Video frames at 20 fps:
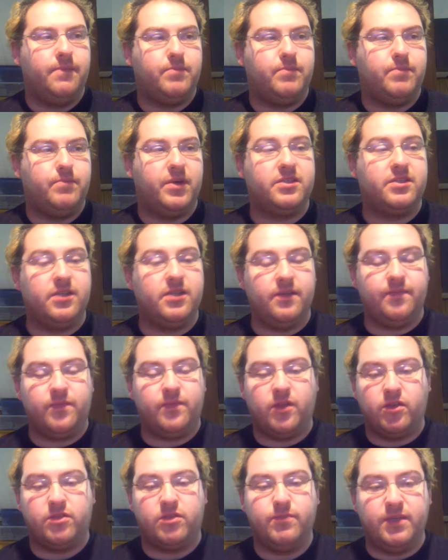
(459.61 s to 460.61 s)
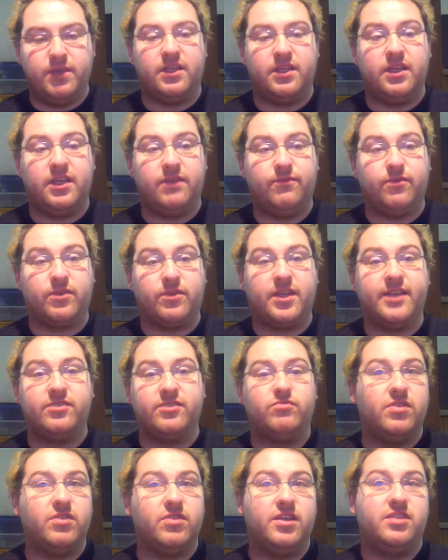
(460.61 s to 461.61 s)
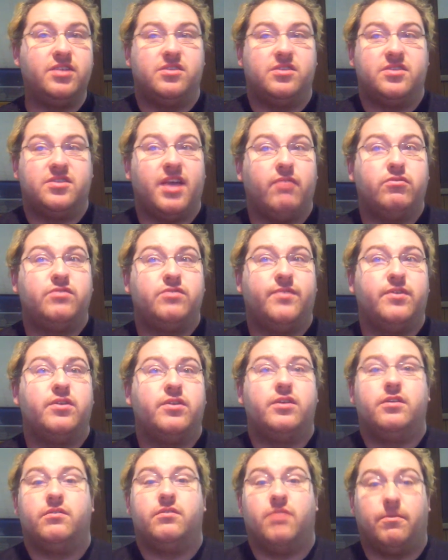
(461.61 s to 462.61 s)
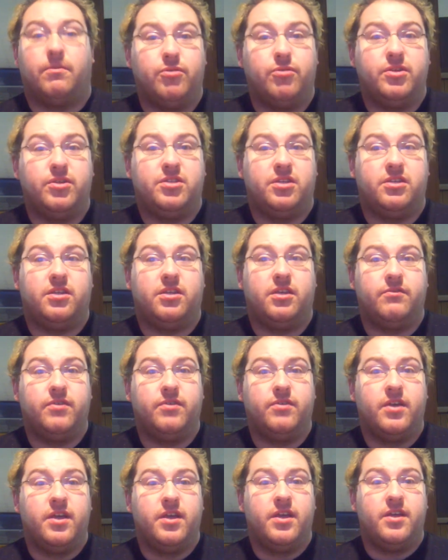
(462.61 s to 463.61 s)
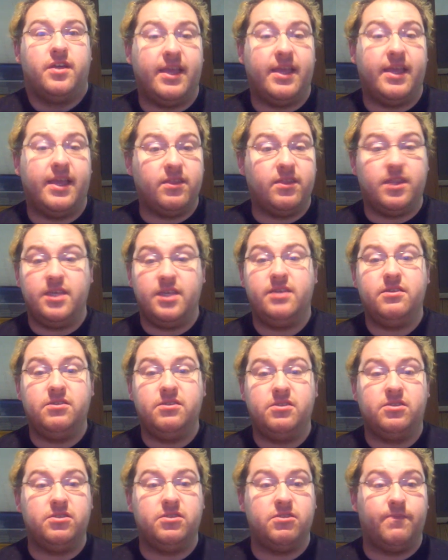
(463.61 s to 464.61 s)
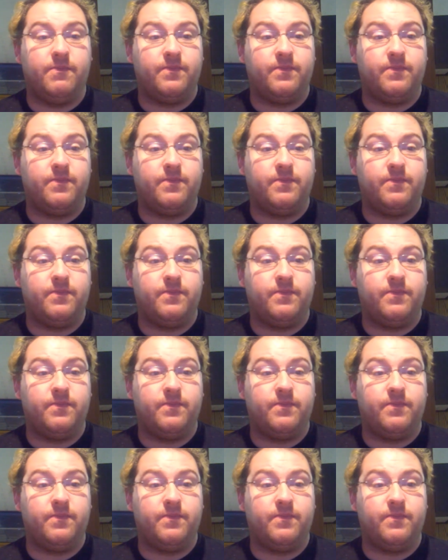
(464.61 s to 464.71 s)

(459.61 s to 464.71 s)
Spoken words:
But ultimately, for guest relations, I was very appreciative that these